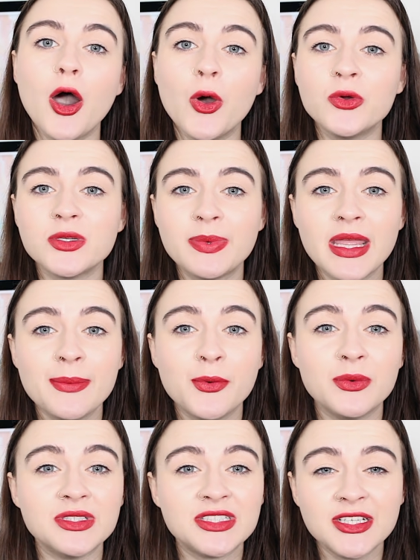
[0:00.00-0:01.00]
Older
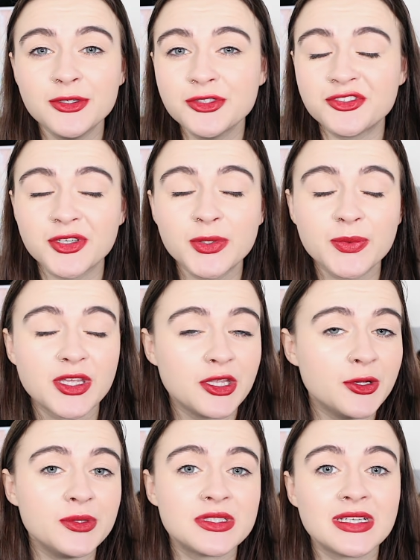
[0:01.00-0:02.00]
people and children were
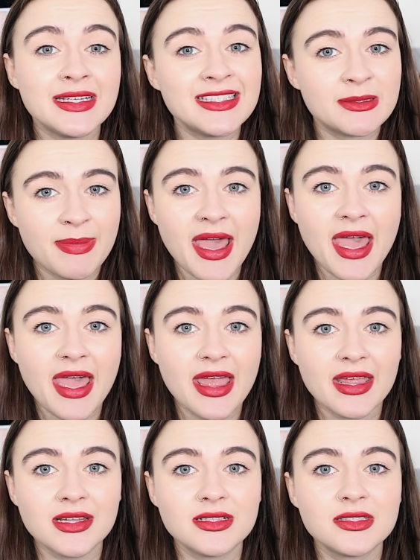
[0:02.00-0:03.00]
usually
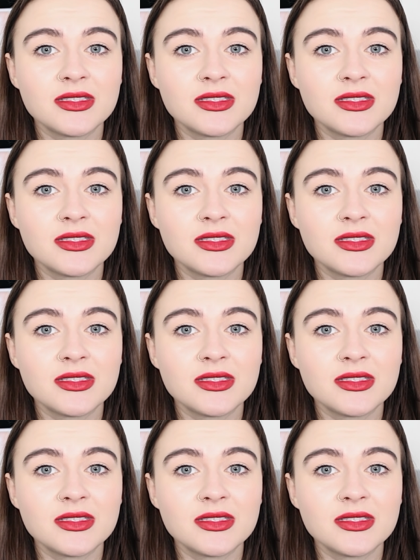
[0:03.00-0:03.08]
spared.